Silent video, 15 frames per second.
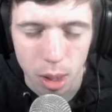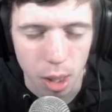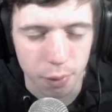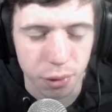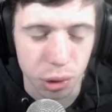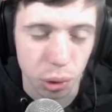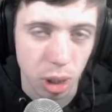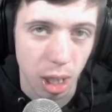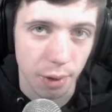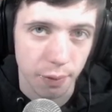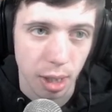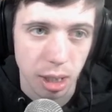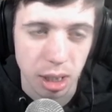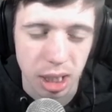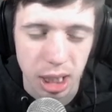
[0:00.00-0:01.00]
If you don't have
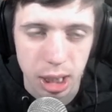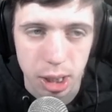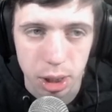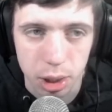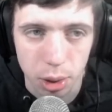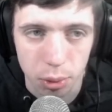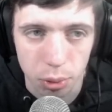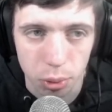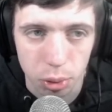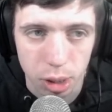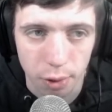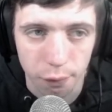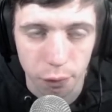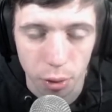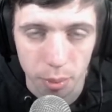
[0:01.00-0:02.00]
that, you need to download
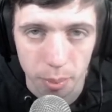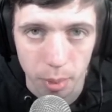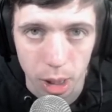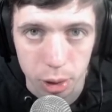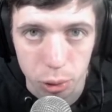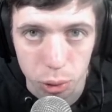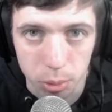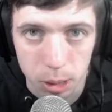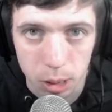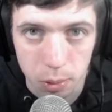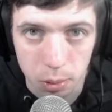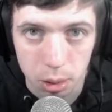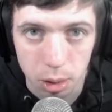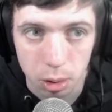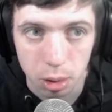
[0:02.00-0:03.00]
it from Adobe,
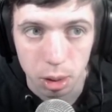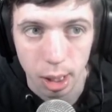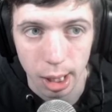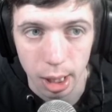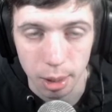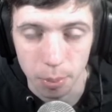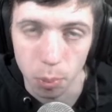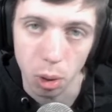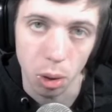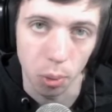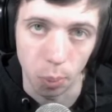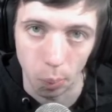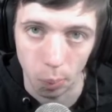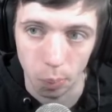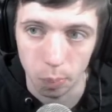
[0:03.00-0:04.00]

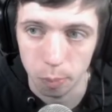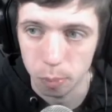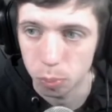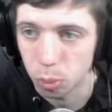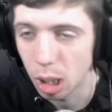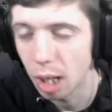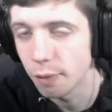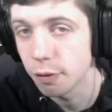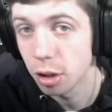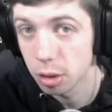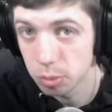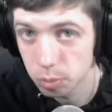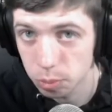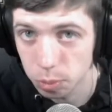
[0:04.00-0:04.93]
or whatever